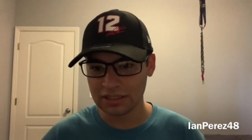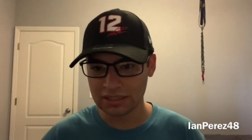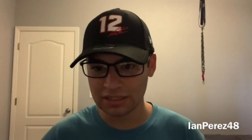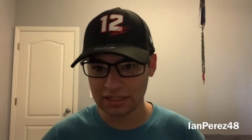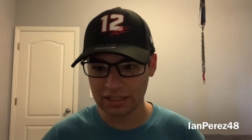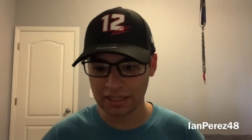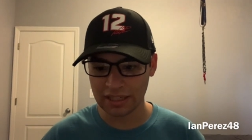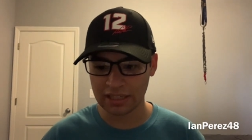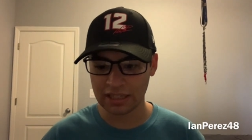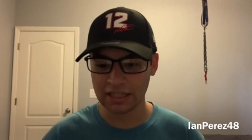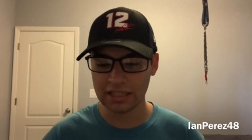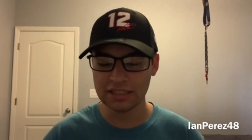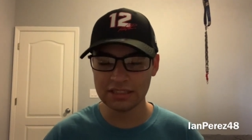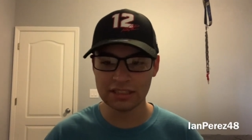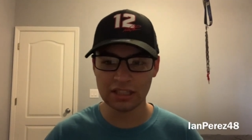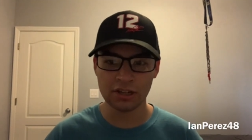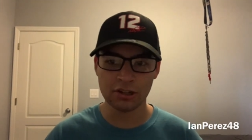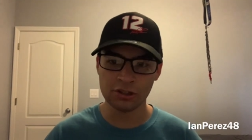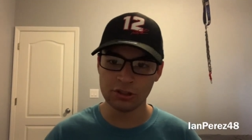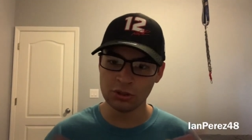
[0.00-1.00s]
like he's
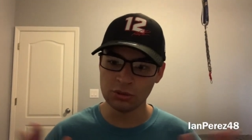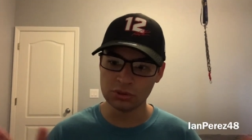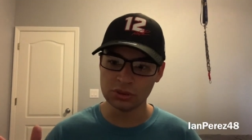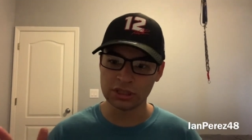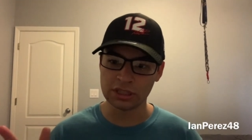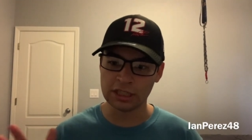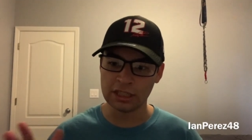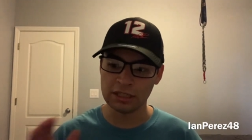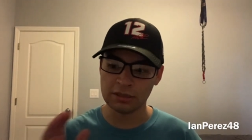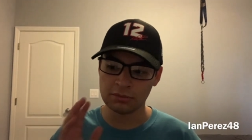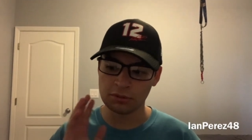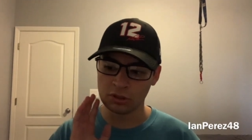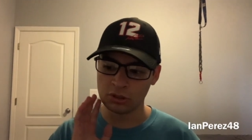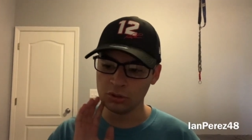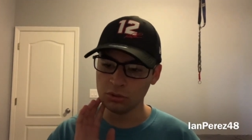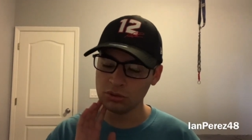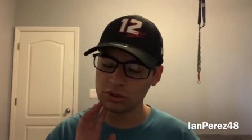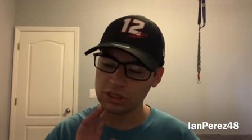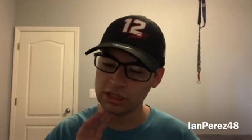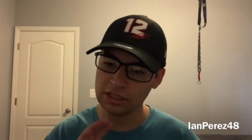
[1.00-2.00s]
in a new team, the
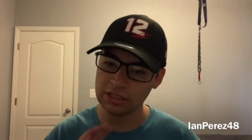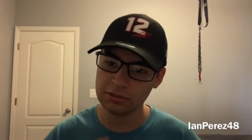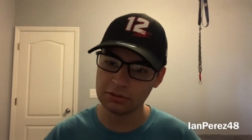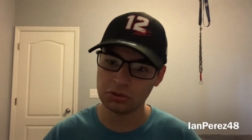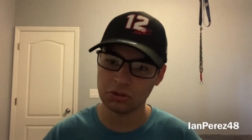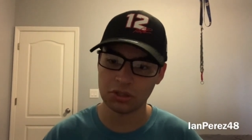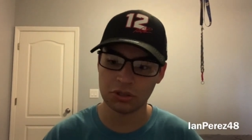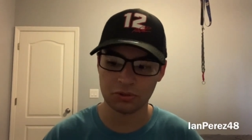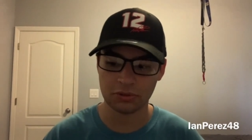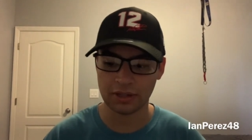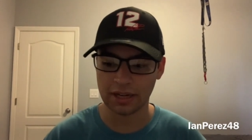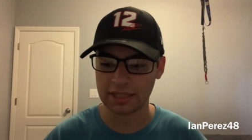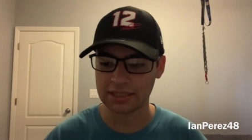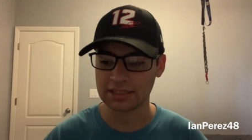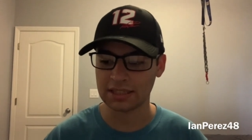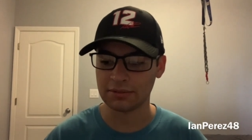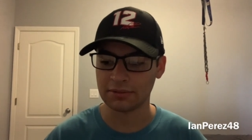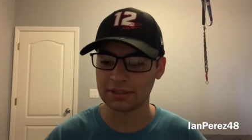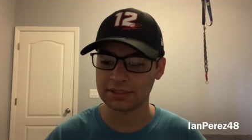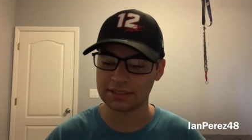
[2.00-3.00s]
new team
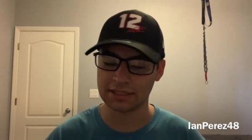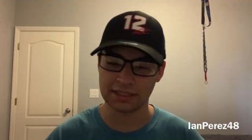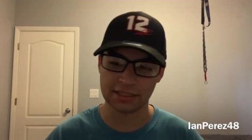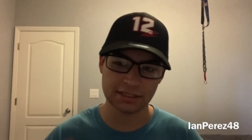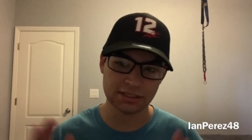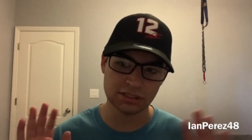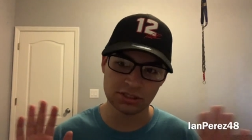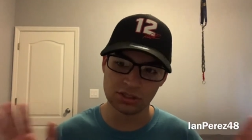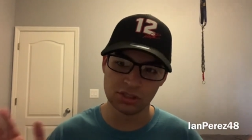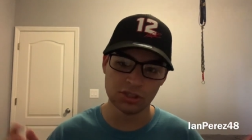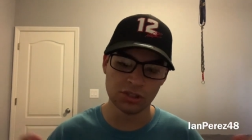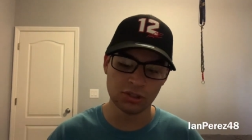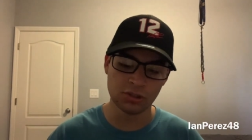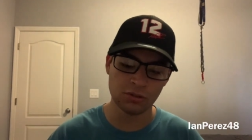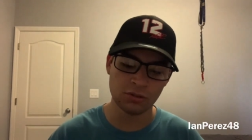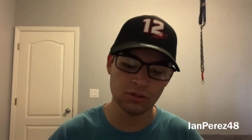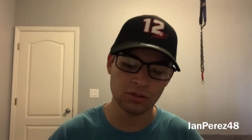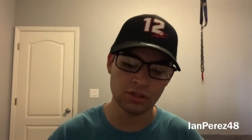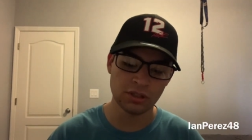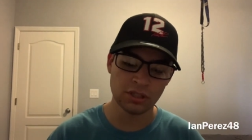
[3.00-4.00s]
23XI Racing, it's
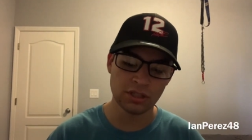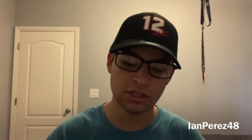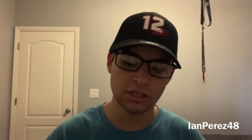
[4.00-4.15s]
new.